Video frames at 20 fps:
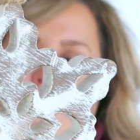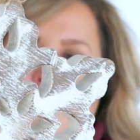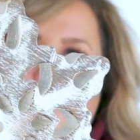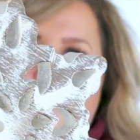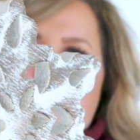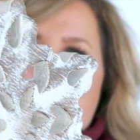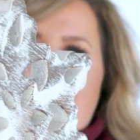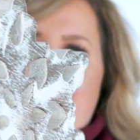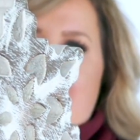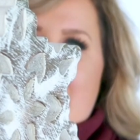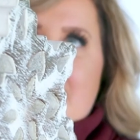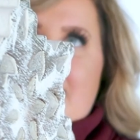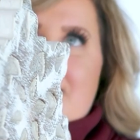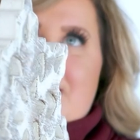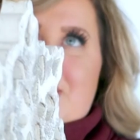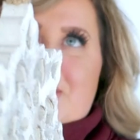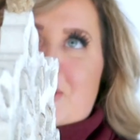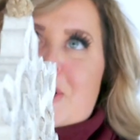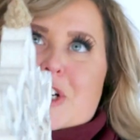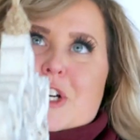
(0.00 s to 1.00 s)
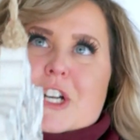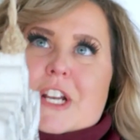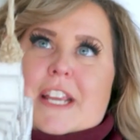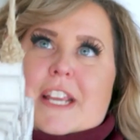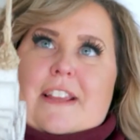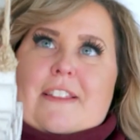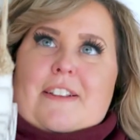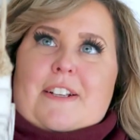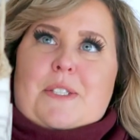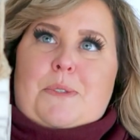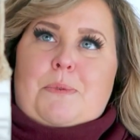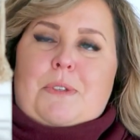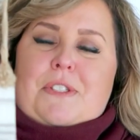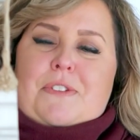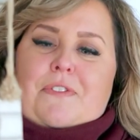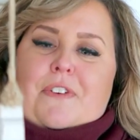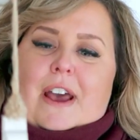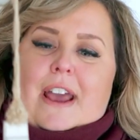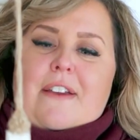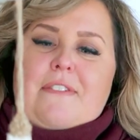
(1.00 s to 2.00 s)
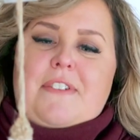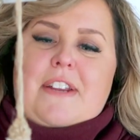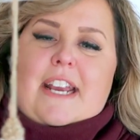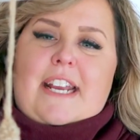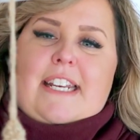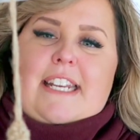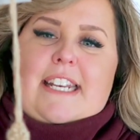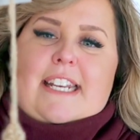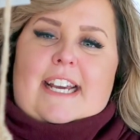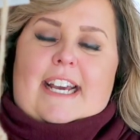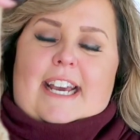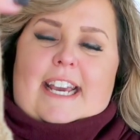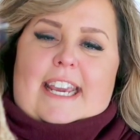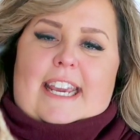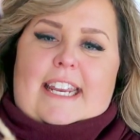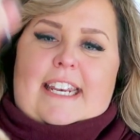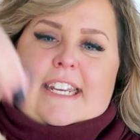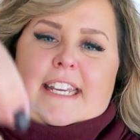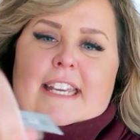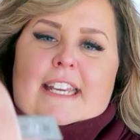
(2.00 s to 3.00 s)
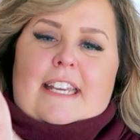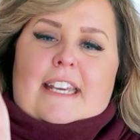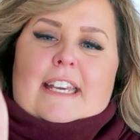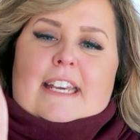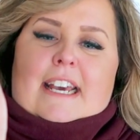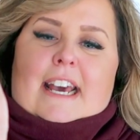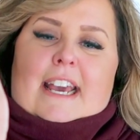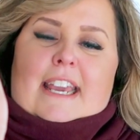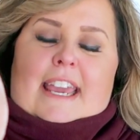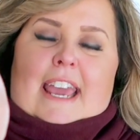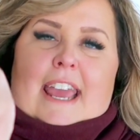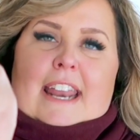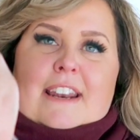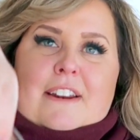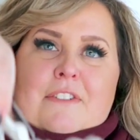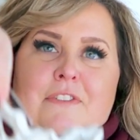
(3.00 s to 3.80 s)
it's really sturdy. This was five ninety-nine, again